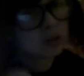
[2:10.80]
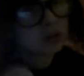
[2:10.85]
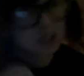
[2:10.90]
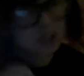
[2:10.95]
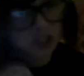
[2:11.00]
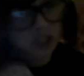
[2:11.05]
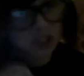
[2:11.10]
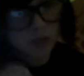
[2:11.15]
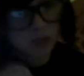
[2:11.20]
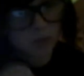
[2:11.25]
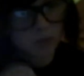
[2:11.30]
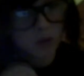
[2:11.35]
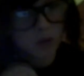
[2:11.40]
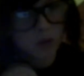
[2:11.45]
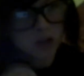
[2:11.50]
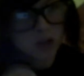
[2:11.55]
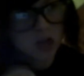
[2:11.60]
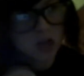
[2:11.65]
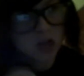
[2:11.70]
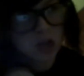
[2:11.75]
someone
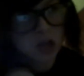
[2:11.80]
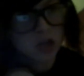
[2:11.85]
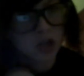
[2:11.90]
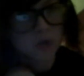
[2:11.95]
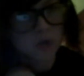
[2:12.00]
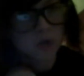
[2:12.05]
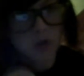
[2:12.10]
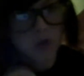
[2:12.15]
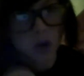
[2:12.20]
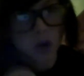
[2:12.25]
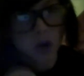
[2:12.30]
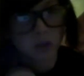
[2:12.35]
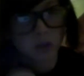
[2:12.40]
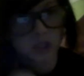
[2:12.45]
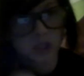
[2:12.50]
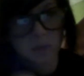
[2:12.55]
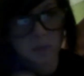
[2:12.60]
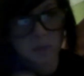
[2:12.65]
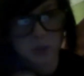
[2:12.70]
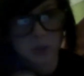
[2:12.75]
you know
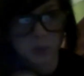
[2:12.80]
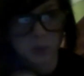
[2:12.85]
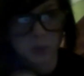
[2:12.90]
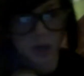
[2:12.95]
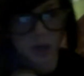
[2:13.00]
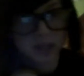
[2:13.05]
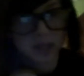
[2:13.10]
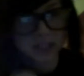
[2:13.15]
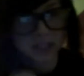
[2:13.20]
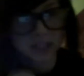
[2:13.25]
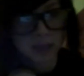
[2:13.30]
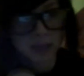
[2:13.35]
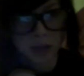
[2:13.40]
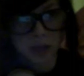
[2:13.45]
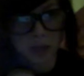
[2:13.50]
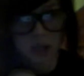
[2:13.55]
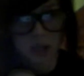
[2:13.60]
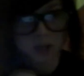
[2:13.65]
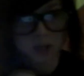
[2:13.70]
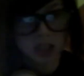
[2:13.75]
someone's wearing the same
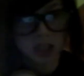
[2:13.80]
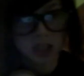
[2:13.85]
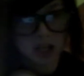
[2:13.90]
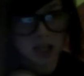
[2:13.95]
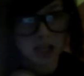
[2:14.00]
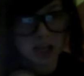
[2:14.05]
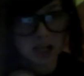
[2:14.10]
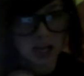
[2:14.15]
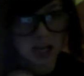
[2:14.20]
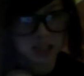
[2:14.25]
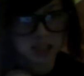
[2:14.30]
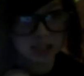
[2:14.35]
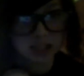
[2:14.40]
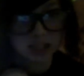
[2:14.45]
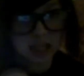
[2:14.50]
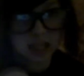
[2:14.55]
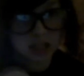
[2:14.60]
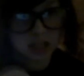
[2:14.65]
clothes again the next day.